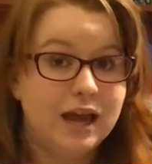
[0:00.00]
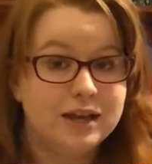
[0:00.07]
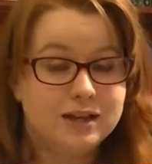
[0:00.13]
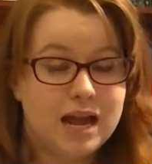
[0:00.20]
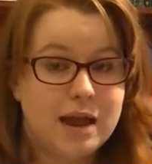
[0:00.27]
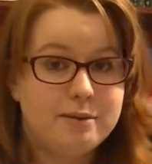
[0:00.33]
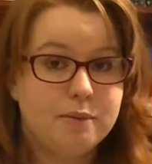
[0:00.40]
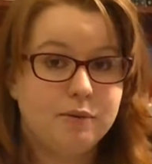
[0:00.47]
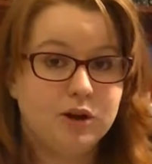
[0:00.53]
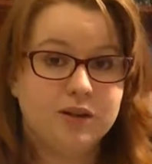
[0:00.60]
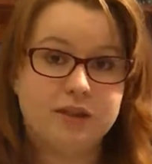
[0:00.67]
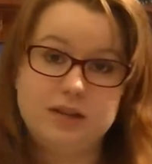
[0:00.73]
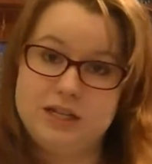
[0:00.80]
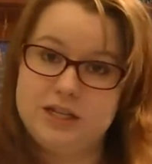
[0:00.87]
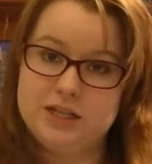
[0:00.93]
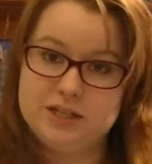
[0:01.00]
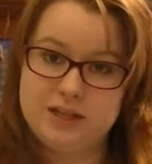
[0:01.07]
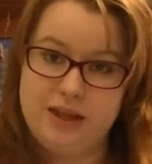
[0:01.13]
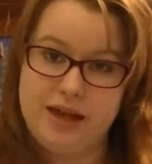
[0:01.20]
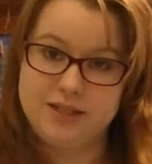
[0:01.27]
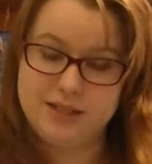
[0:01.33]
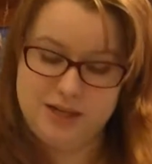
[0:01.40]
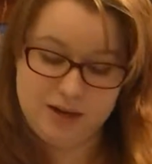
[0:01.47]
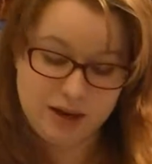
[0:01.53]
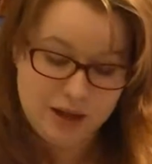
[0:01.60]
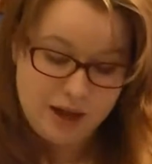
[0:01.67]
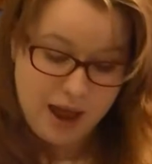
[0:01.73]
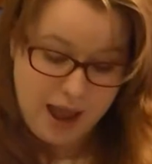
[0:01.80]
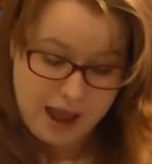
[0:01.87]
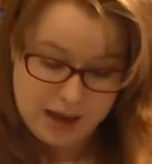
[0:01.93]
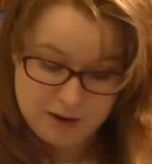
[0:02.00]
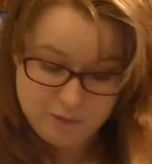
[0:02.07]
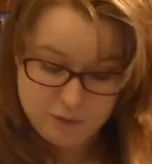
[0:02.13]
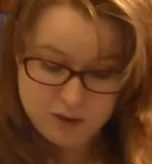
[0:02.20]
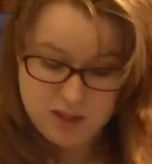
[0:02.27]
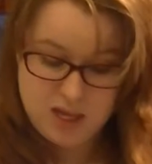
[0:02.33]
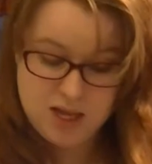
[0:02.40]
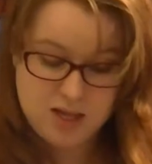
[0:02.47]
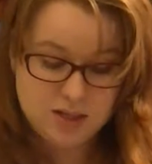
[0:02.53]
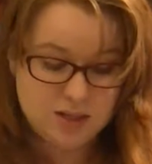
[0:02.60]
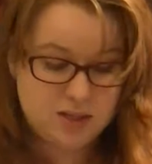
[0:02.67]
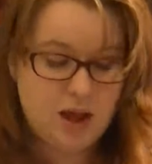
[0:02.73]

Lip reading: Name a book that teaches a lesson. And for this,